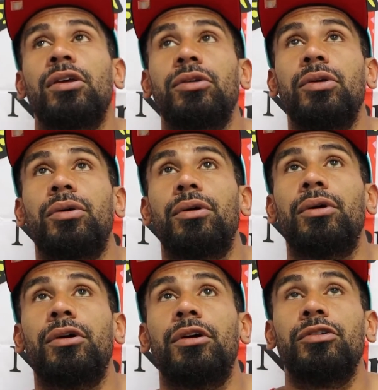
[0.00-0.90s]

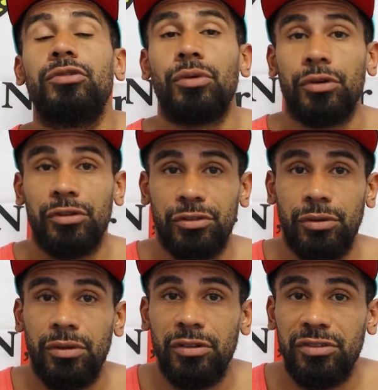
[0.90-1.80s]
your
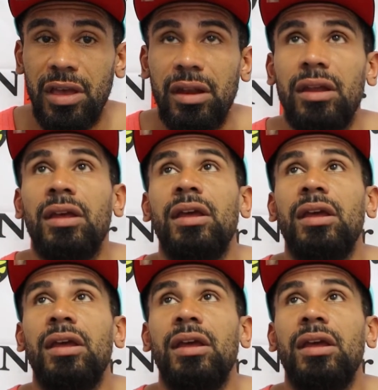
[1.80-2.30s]
dorsal set